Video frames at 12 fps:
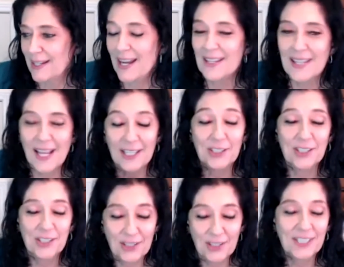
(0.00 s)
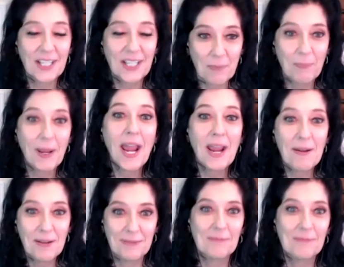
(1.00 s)
and then you start seeing the
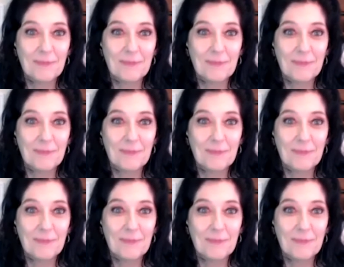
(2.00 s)
pay,